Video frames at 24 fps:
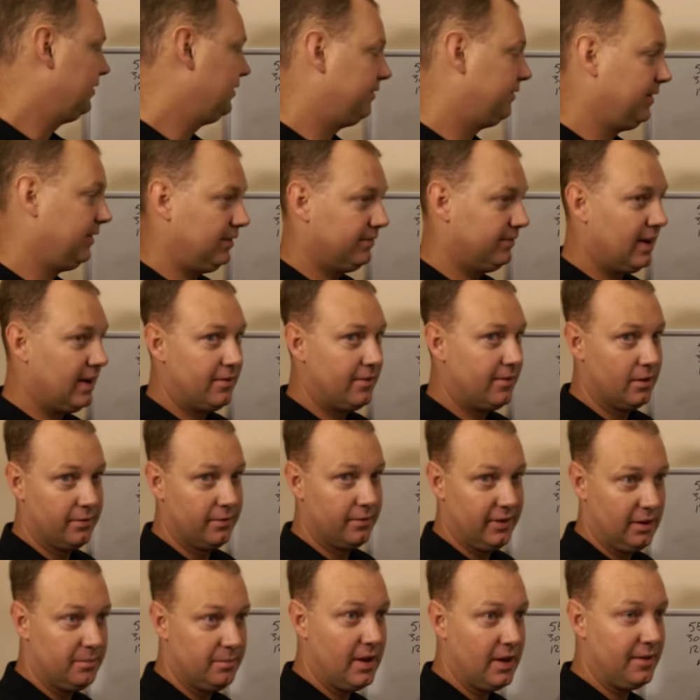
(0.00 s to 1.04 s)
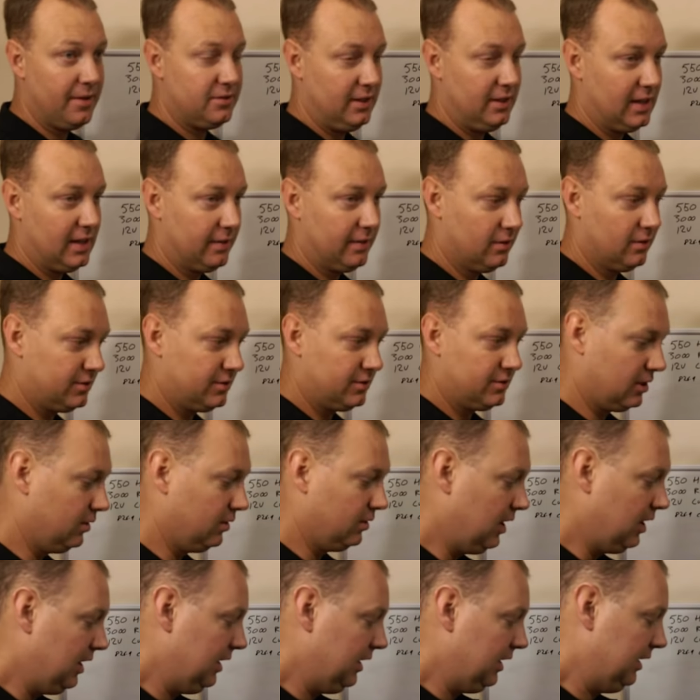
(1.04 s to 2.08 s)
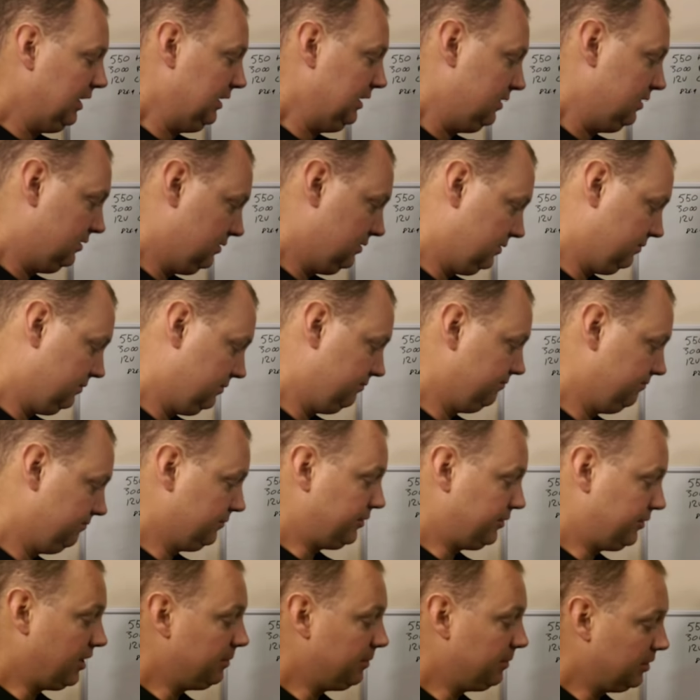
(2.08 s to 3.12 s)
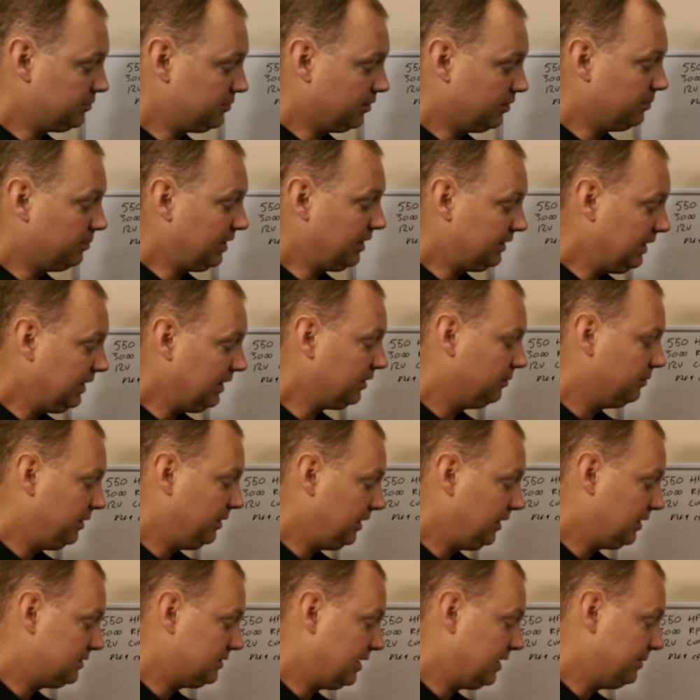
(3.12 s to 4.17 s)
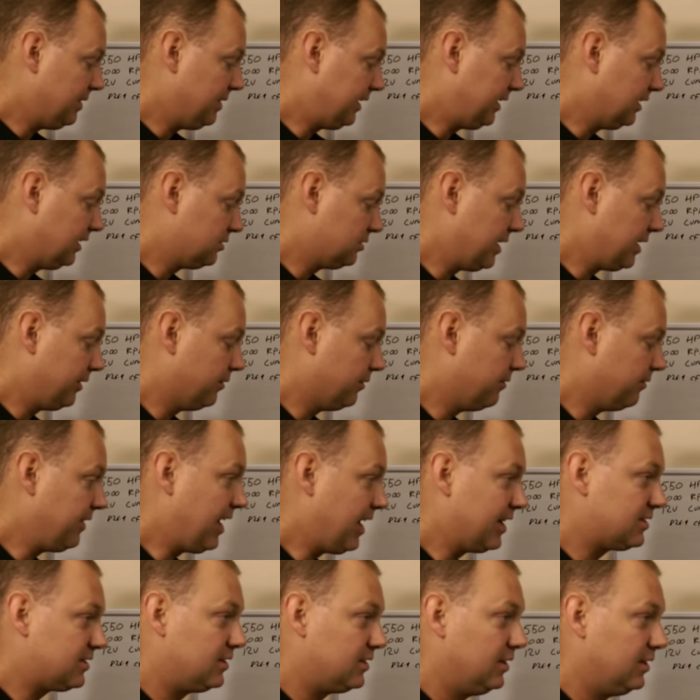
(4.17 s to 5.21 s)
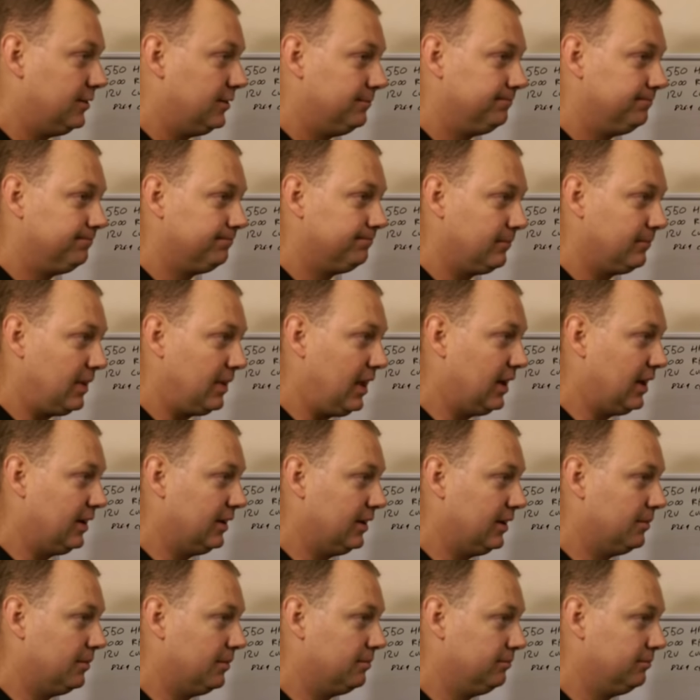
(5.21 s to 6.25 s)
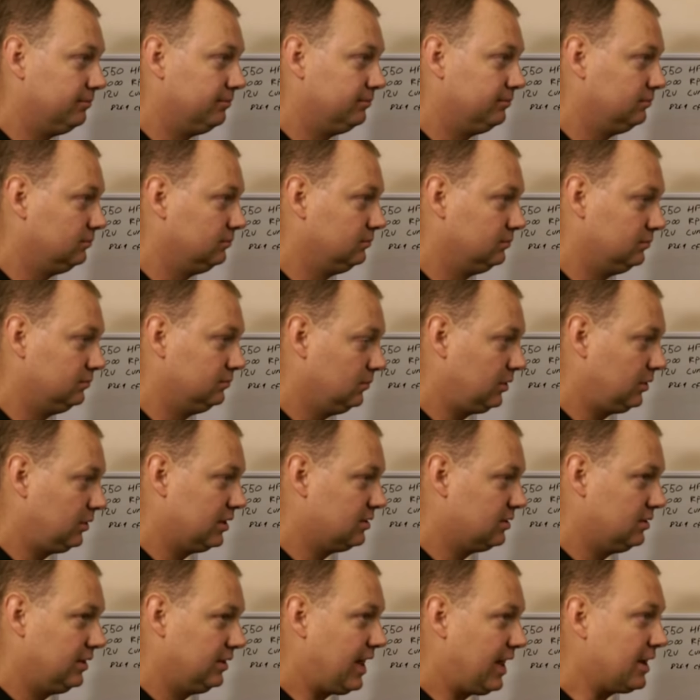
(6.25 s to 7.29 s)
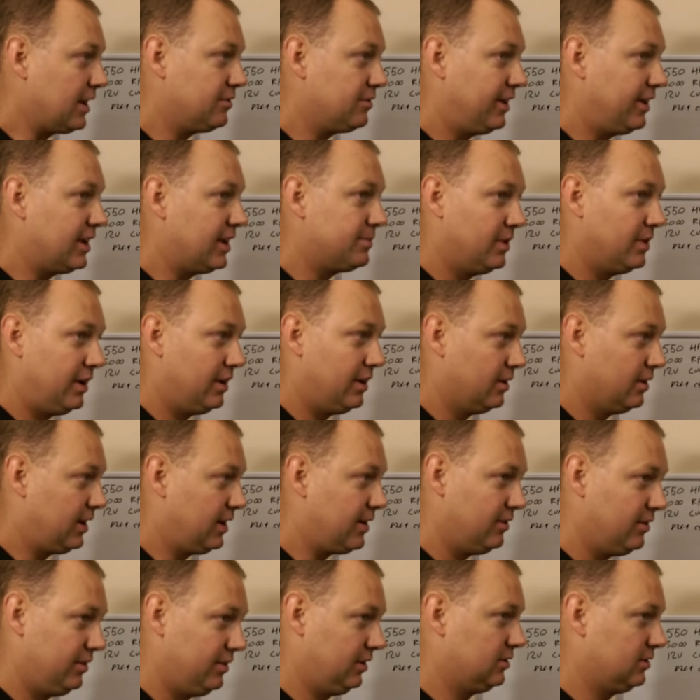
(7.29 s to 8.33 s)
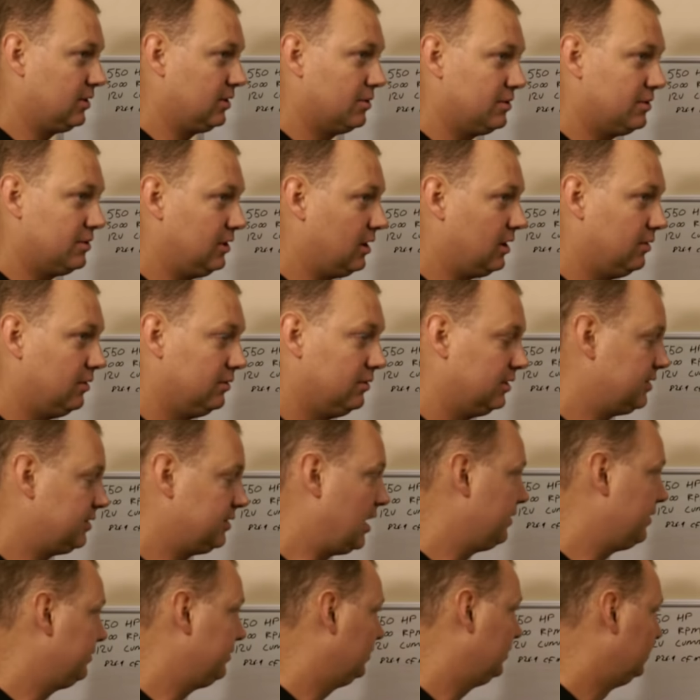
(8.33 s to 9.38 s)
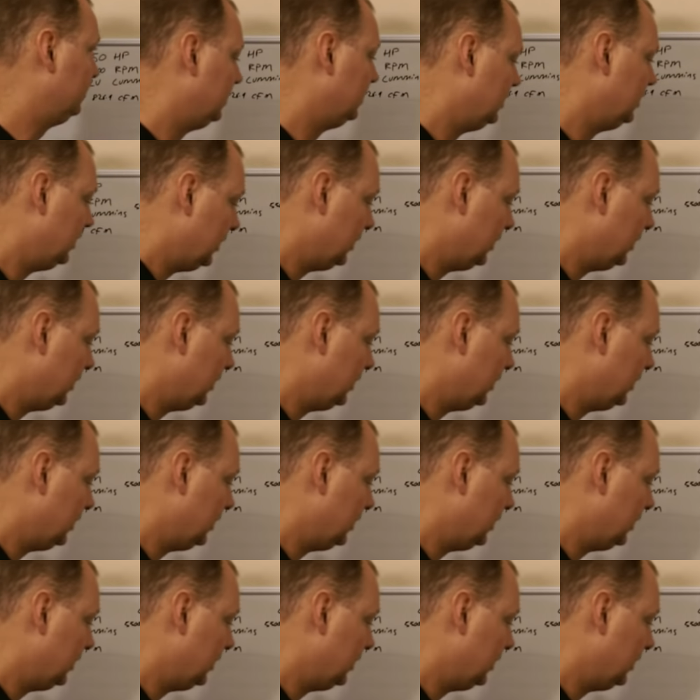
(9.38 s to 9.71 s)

I live at 5,500 feet above sea level, so turbos are a big deal to me because they make it so I can go faster. And because um, naturally aspirated here, everything's so slow. It's awful.